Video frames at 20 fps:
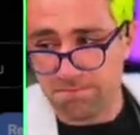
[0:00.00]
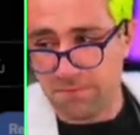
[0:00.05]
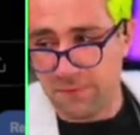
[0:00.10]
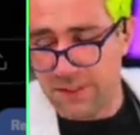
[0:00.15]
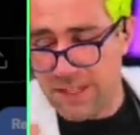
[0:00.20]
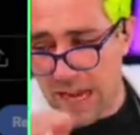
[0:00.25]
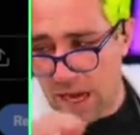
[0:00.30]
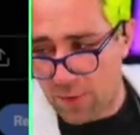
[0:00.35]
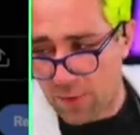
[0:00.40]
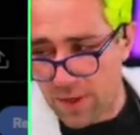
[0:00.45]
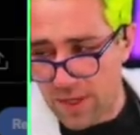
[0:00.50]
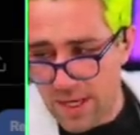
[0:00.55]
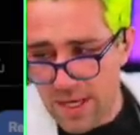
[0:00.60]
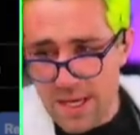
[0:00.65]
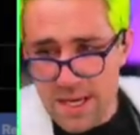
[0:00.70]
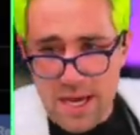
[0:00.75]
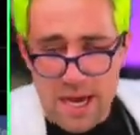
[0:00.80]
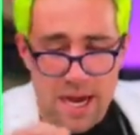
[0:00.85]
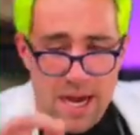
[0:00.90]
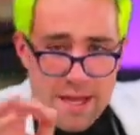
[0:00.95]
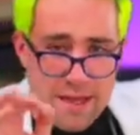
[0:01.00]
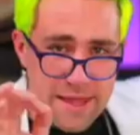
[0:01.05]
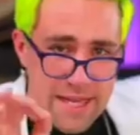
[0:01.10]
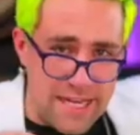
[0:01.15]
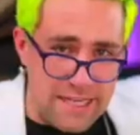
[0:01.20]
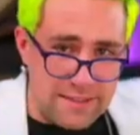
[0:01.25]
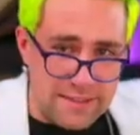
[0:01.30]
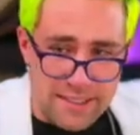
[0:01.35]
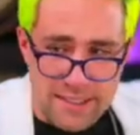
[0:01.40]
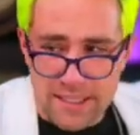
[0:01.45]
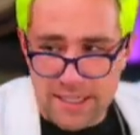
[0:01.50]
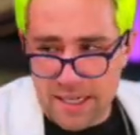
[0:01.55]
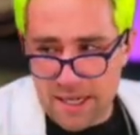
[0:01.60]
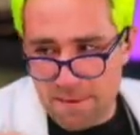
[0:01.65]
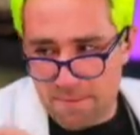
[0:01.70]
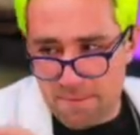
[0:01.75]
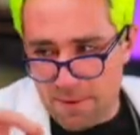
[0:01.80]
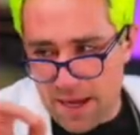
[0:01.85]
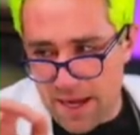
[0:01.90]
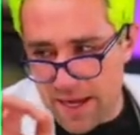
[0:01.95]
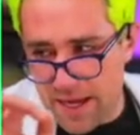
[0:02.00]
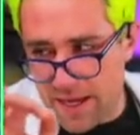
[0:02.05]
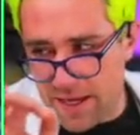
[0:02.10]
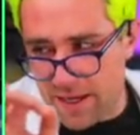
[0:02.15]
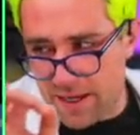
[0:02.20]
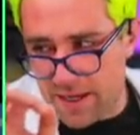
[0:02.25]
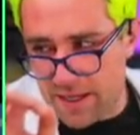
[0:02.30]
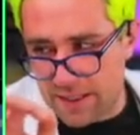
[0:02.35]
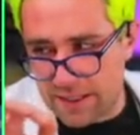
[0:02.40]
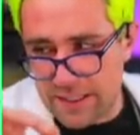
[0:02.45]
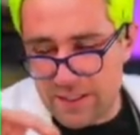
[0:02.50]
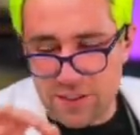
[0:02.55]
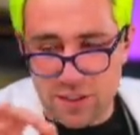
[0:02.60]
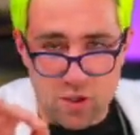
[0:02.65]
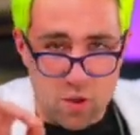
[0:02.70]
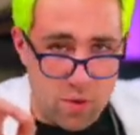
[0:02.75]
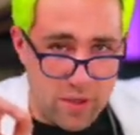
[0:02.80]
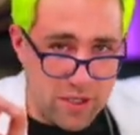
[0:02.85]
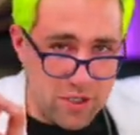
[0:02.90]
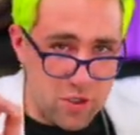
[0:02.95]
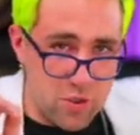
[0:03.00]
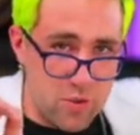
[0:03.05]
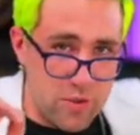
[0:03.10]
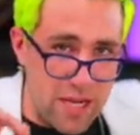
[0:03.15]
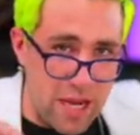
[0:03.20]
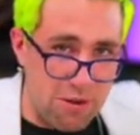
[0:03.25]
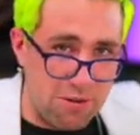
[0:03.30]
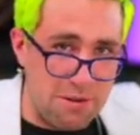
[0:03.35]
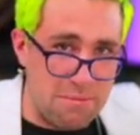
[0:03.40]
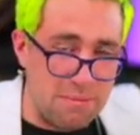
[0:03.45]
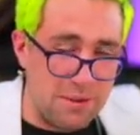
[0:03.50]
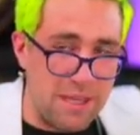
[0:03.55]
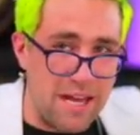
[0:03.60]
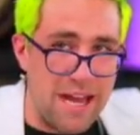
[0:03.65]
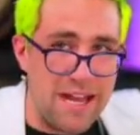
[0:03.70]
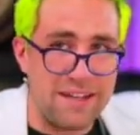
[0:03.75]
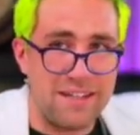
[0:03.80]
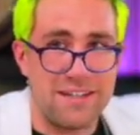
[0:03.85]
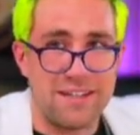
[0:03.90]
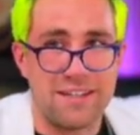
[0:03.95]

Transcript: Now, uh, this, uh, by at least according to Gary Black,